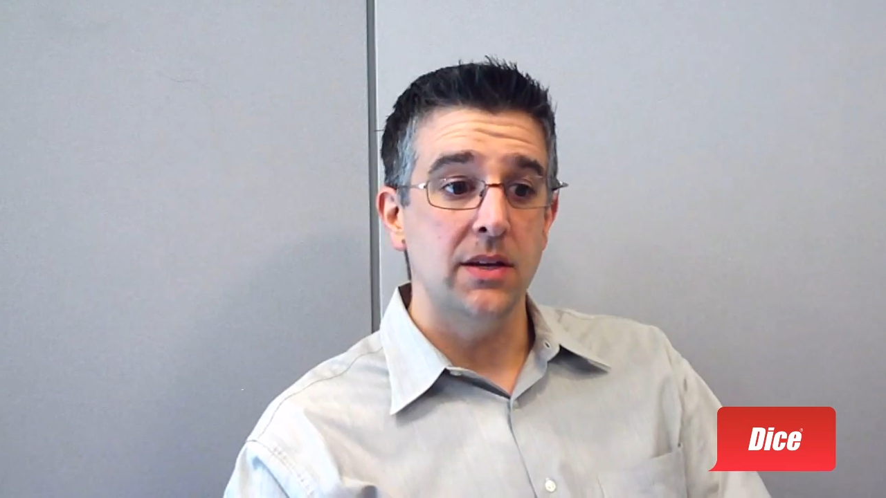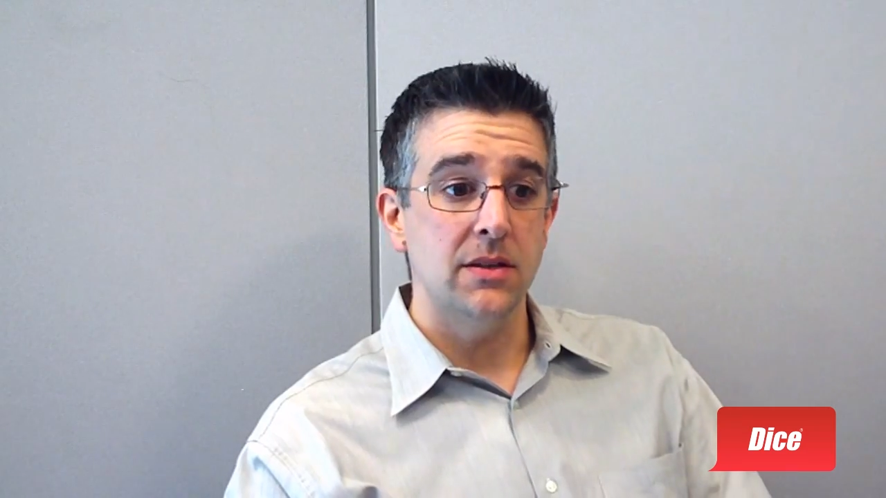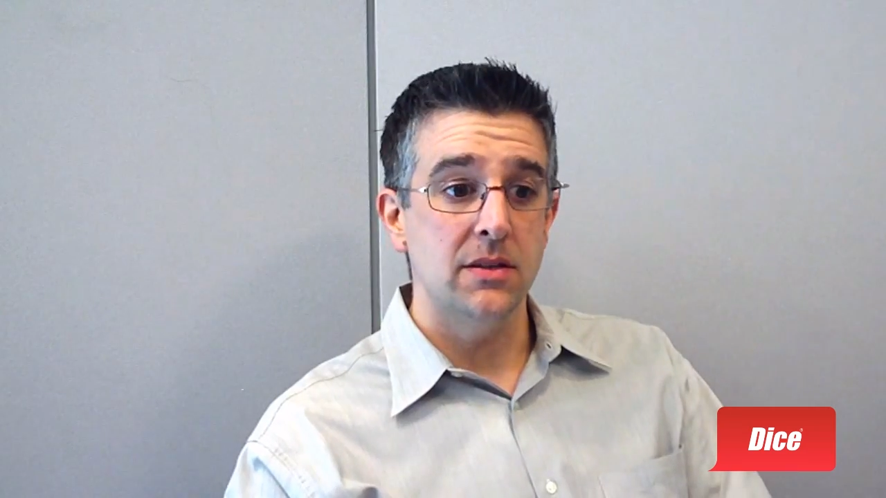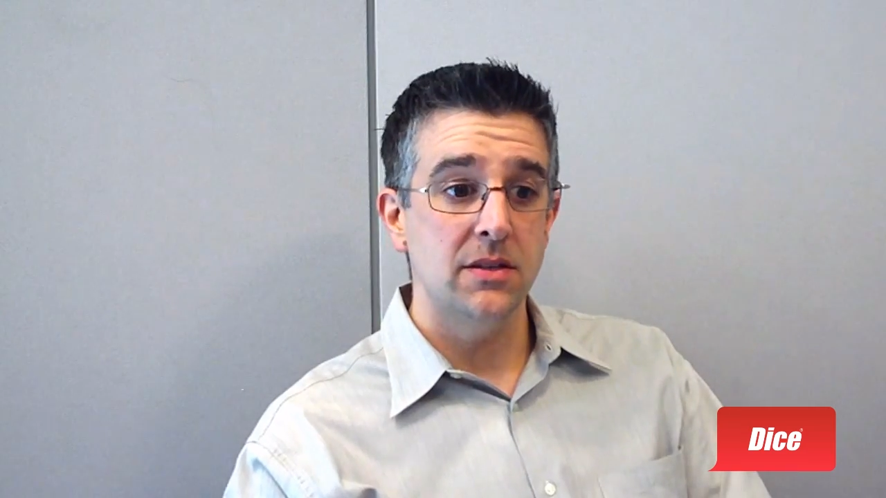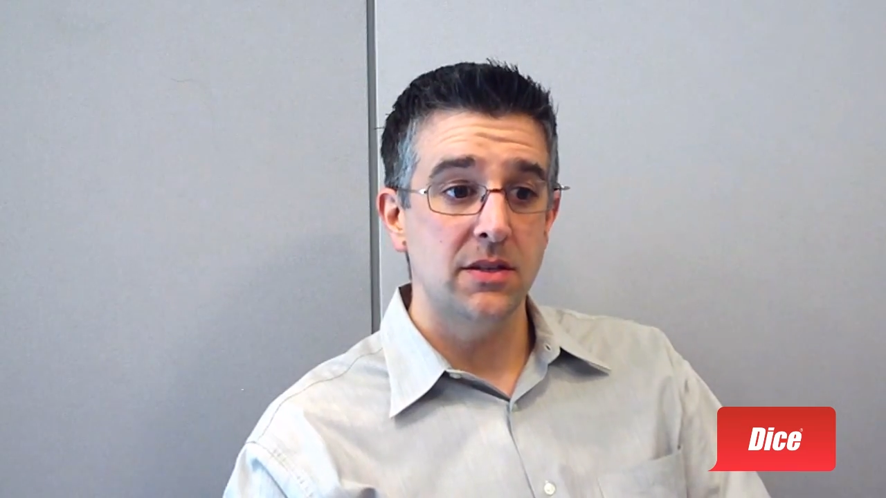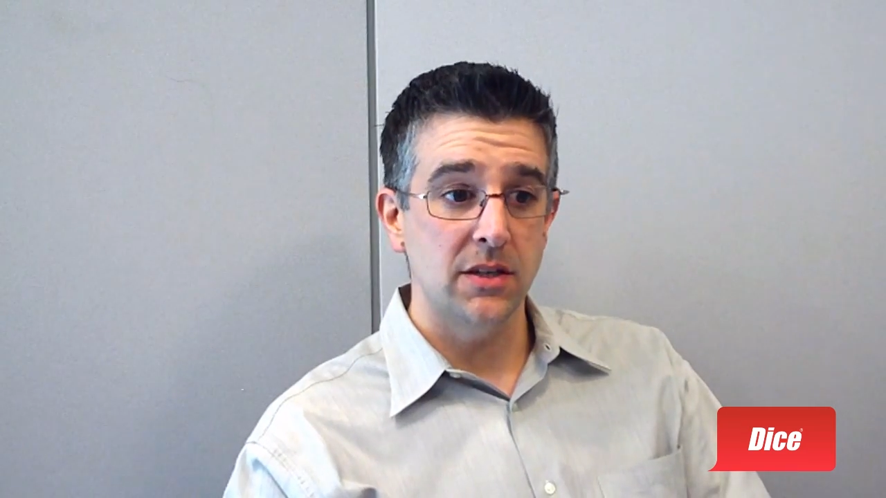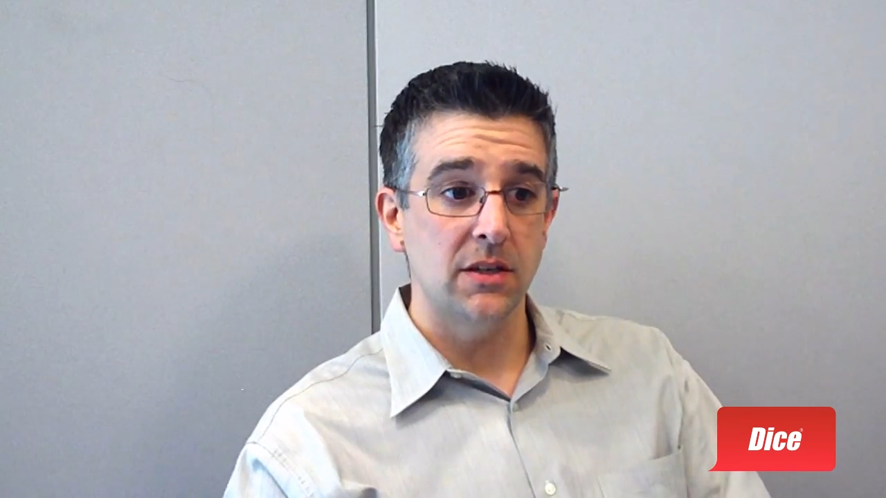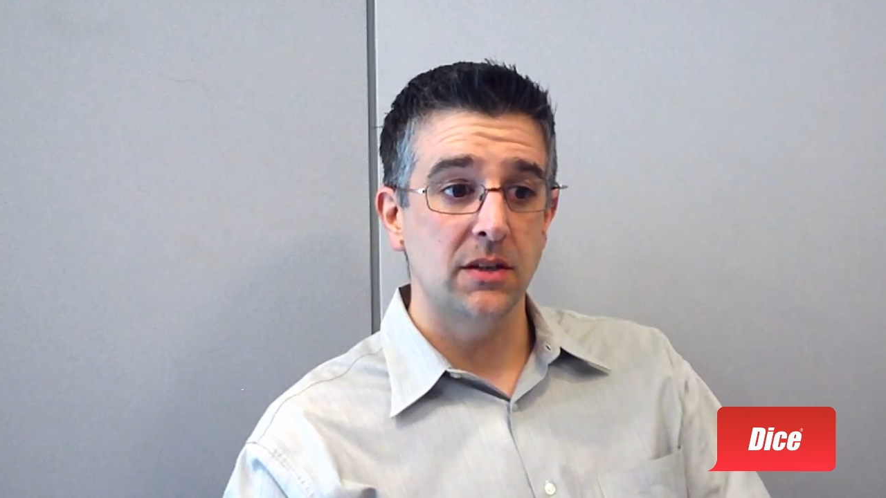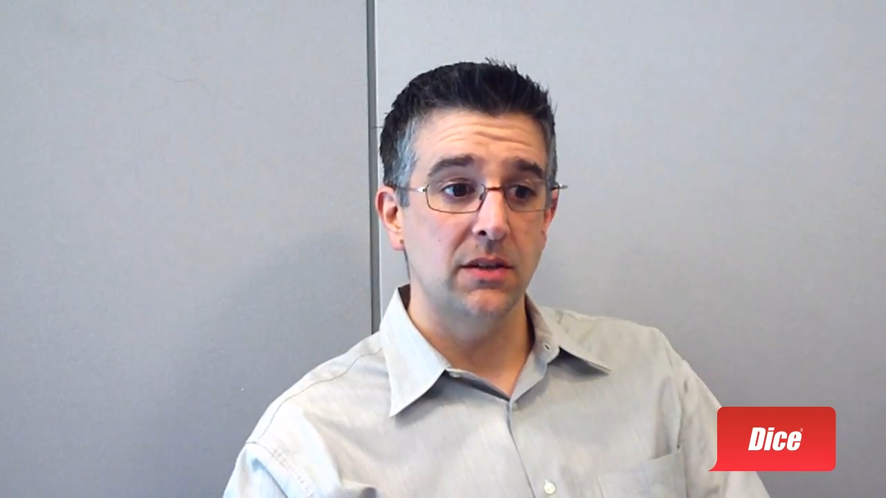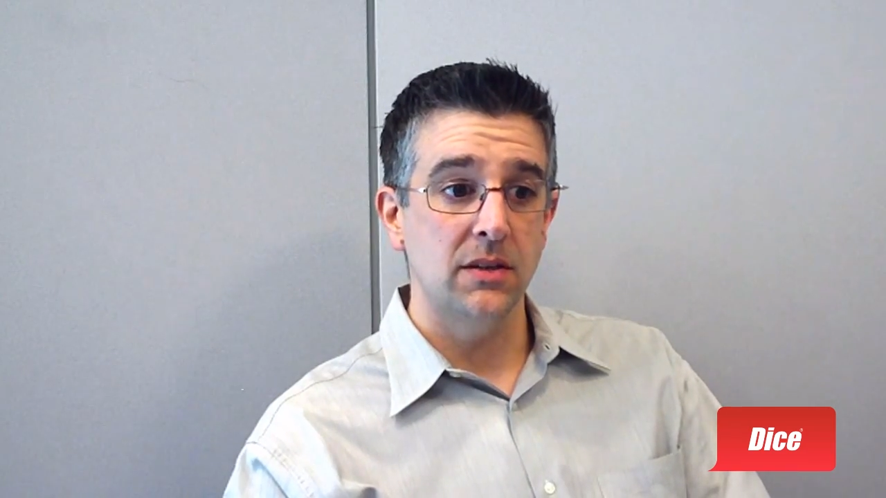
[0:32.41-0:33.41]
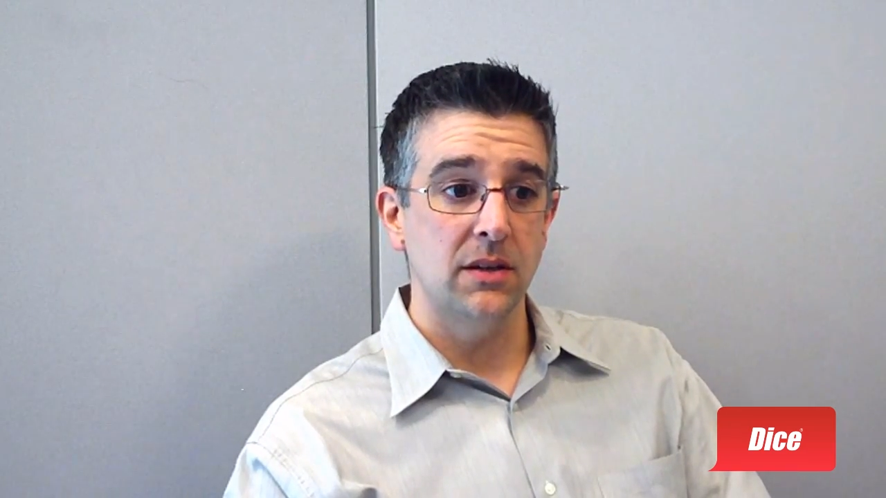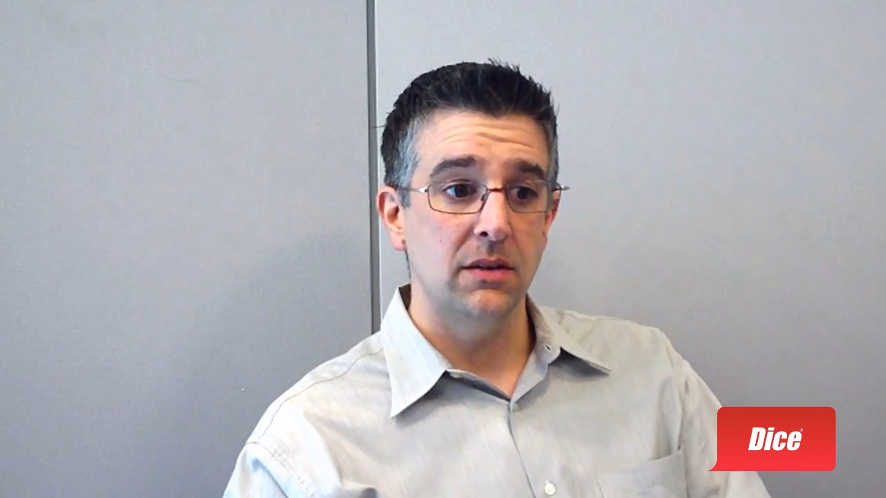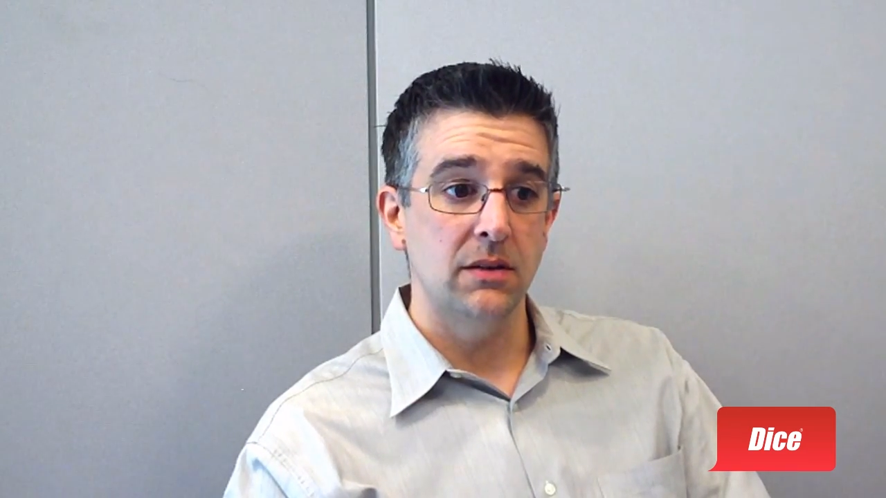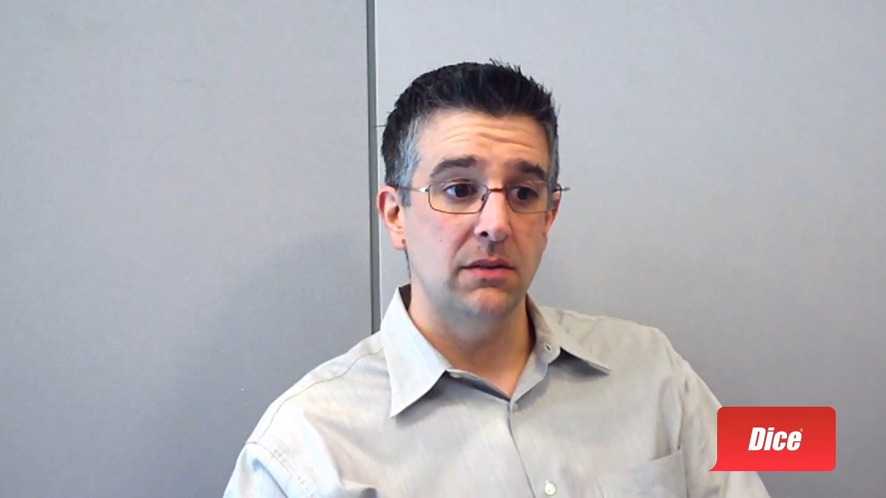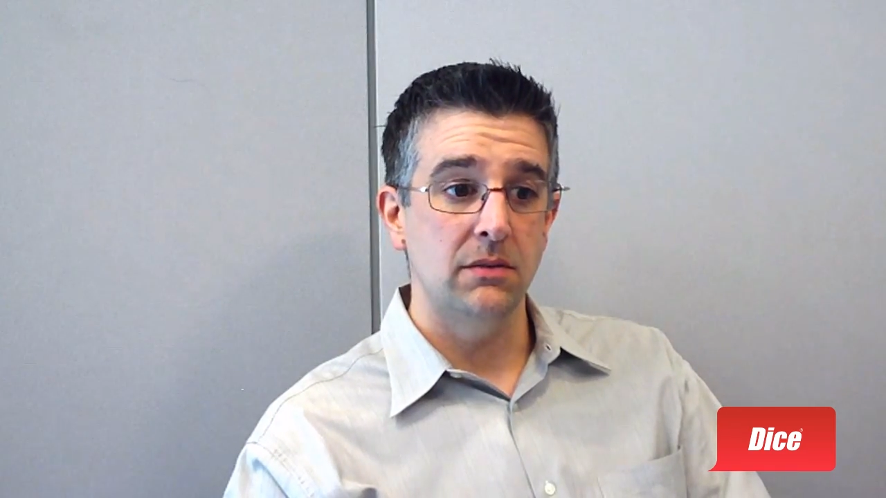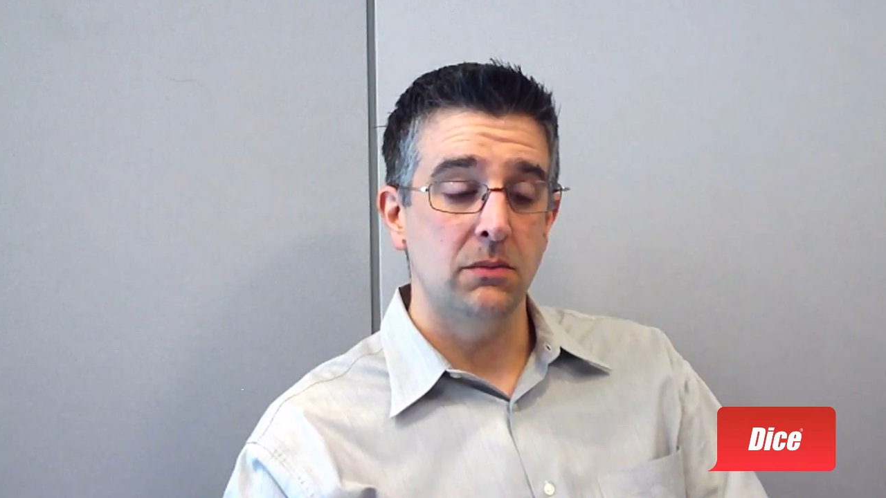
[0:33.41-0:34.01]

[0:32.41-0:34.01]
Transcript: is still uh,